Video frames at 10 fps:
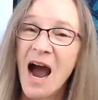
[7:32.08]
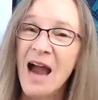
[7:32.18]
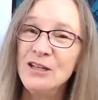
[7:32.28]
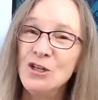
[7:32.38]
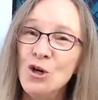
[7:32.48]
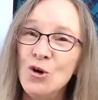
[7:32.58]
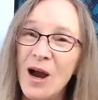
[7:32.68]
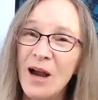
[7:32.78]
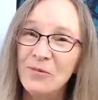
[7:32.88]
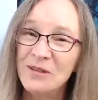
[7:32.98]
I knew
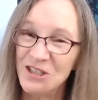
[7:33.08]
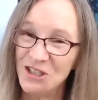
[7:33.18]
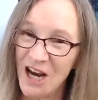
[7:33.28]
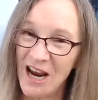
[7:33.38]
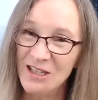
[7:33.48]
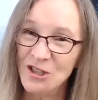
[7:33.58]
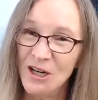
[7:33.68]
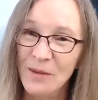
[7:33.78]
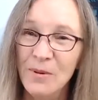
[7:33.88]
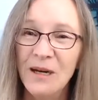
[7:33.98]
I was
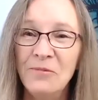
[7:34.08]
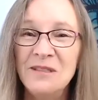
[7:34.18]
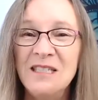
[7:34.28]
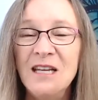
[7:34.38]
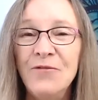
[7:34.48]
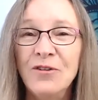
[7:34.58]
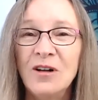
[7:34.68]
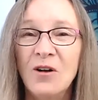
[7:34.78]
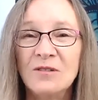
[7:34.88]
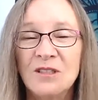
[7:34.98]
changing, but it was
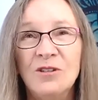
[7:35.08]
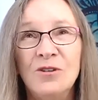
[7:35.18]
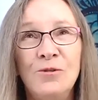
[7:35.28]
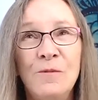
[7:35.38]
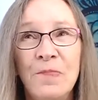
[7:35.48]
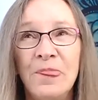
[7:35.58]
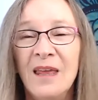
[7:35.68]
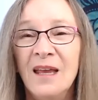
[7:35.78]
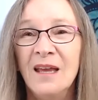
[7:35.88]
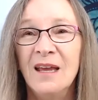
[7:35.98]
difficult to,
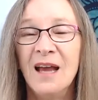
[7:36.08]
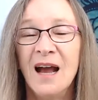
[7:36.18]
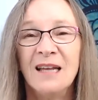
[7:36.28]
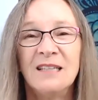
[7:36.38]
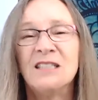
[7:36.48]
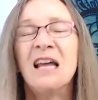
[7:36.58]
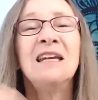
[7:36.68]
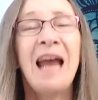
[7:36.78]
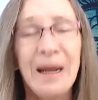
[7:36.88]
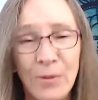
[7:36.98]
to
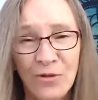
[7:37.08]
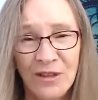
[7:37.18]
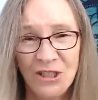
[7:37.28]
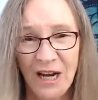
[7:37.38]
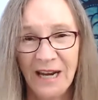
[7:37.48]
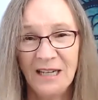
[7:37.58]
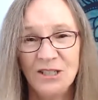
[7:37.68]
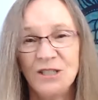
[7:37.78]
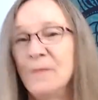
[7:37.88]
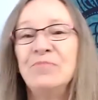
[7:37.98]
label the
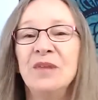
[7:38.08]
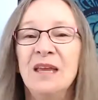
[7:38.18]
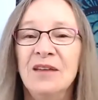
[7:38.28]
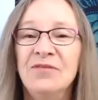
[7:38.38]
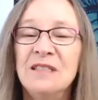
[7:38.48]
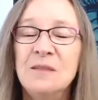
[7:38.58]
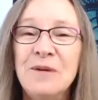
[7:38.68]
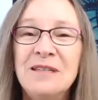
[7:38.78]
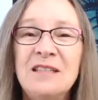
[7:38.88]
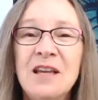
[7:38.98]
change. The
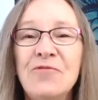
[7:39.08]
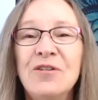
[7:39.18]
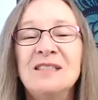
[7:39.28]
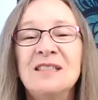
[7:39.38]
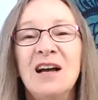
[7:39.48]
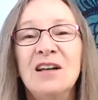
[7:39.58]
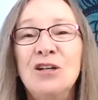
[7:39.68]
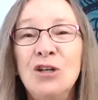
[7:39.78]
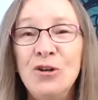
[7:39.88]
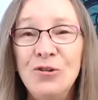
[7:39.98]
specifics
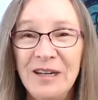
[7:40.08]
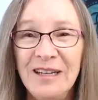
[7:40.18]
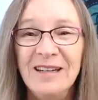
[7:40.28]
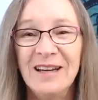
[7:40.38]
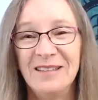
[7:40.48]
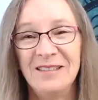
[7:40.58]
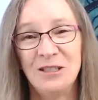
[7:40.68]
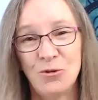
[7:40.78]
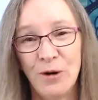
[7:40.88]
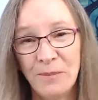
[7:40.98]
eluded
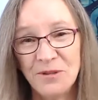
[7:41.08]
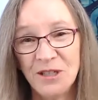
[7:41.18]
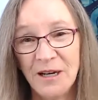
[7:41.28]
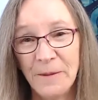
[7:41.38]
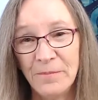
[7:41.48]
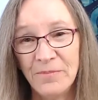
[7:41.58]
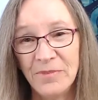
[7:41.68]
description.